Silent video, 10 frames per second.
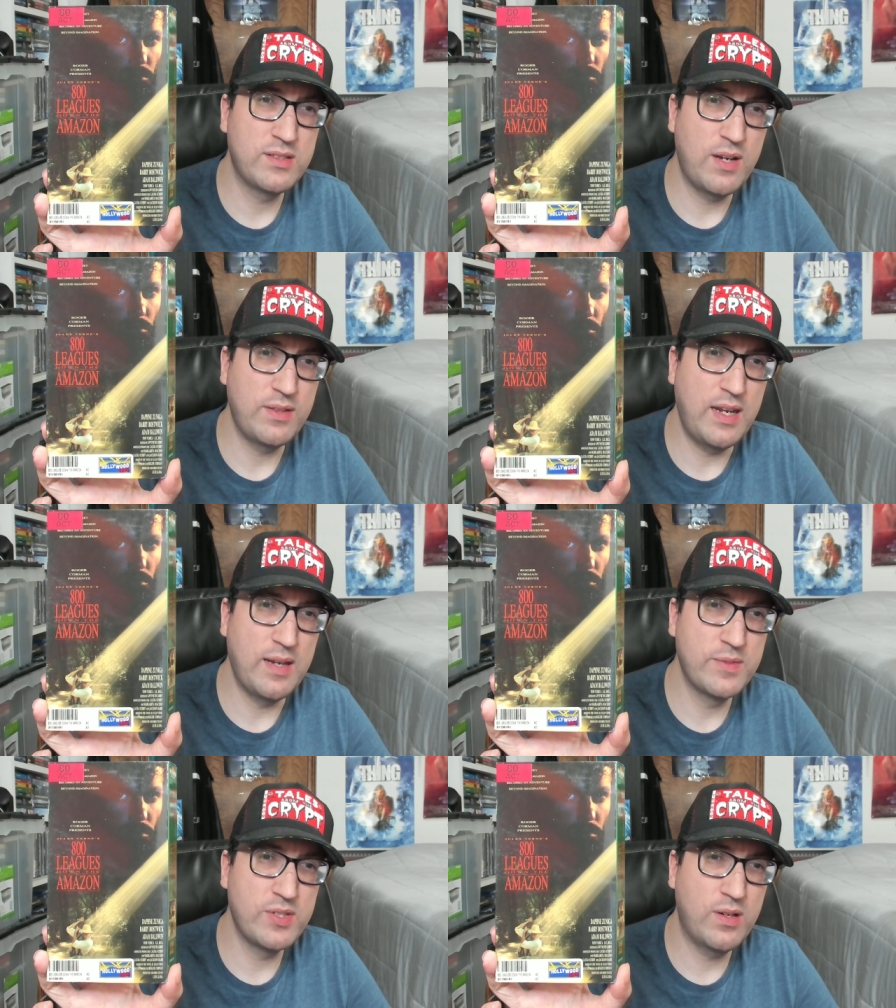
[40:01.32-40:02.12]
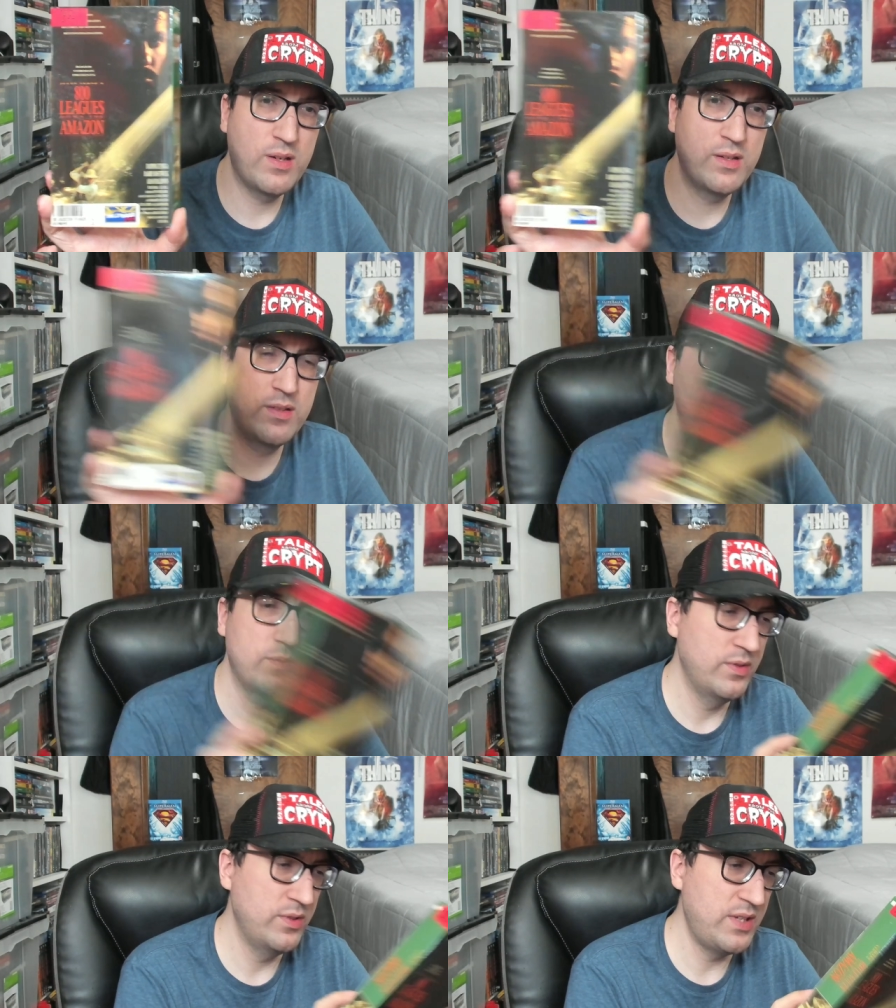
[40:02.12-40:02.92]
Down the Amazon
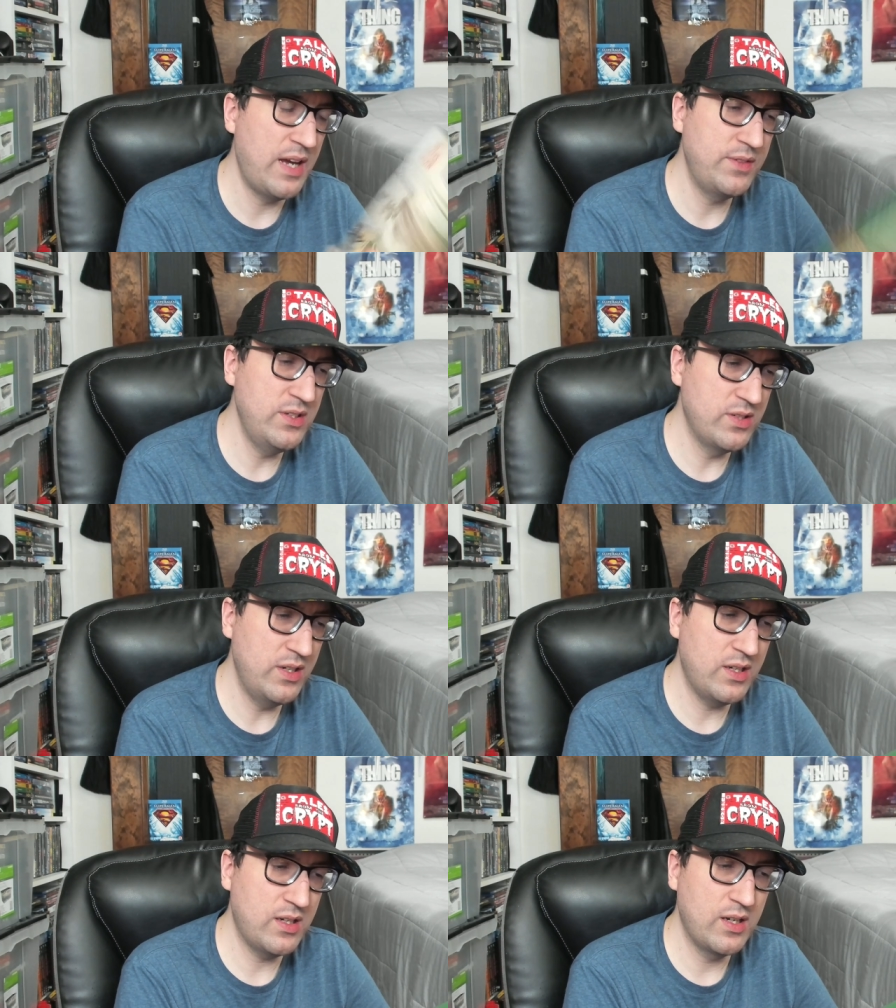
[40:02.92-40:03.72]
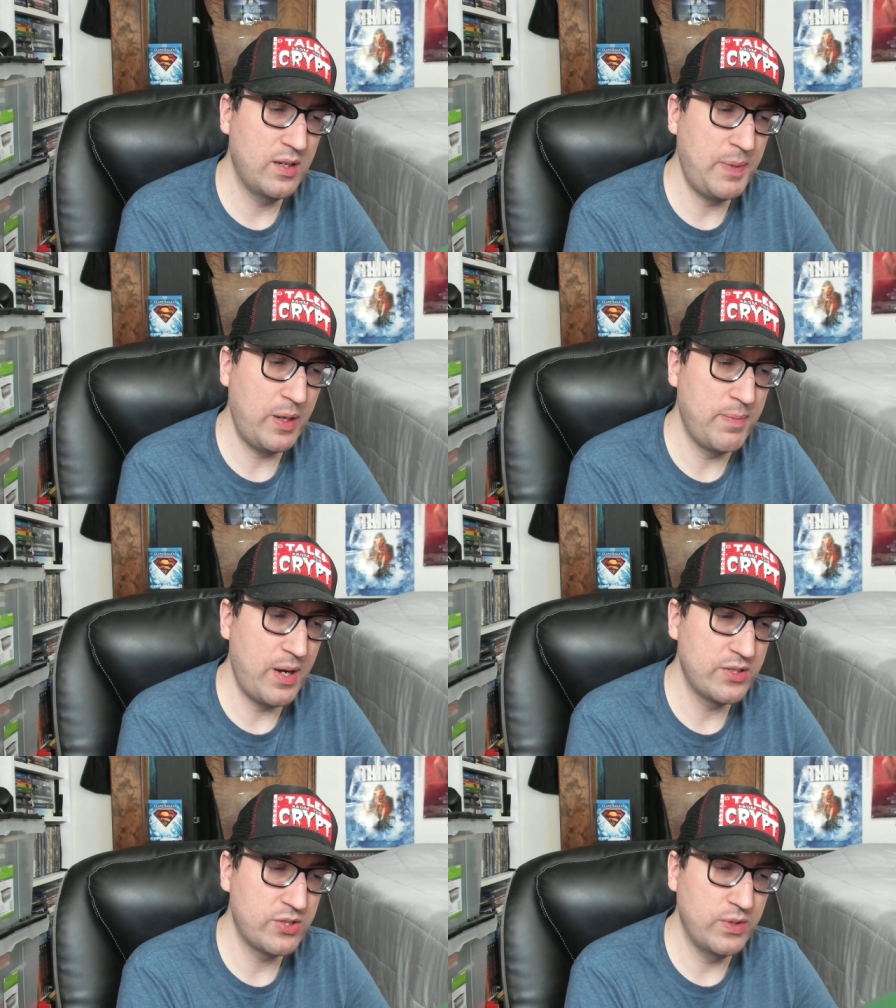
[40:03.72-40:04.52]
with Daphne Zuniga, Barry
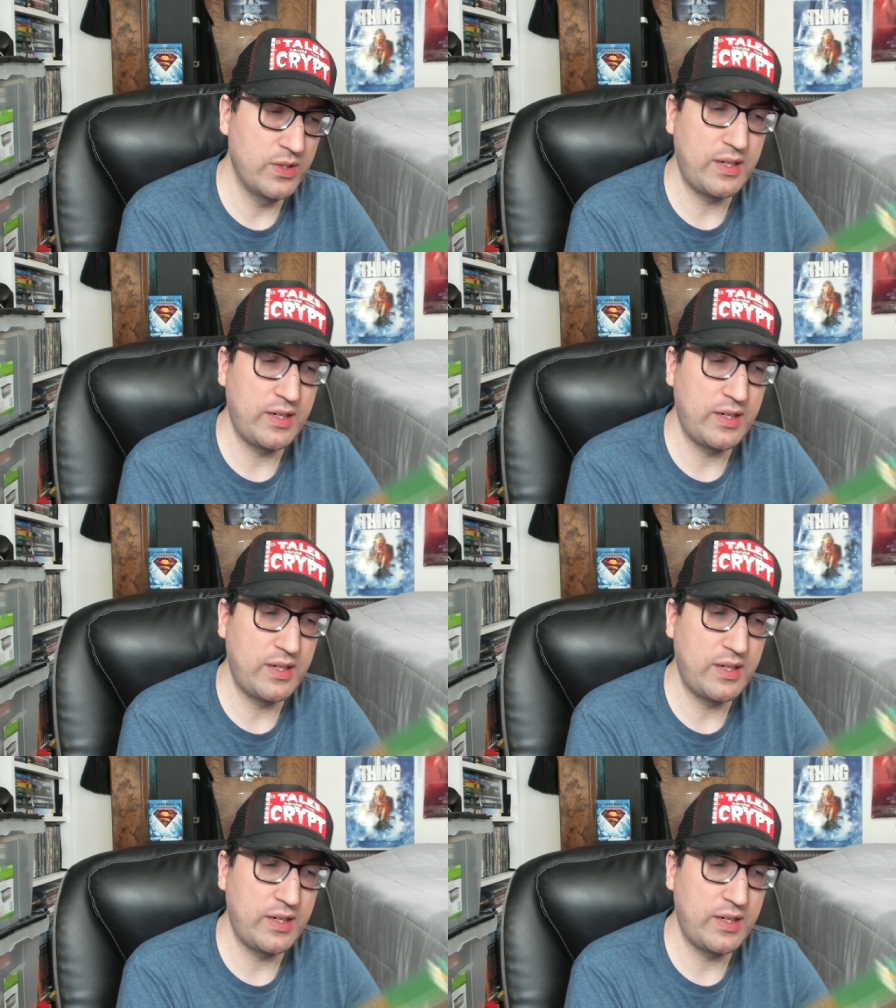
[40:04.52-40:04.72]
Bostwick,